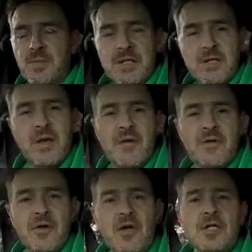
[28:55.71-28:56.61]
but I do have
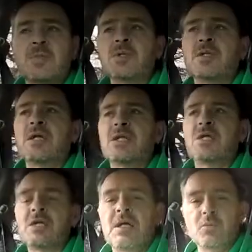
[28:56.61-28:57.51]
acknowledgement
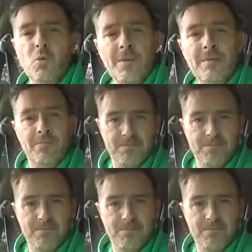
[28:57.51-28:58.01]
that it will be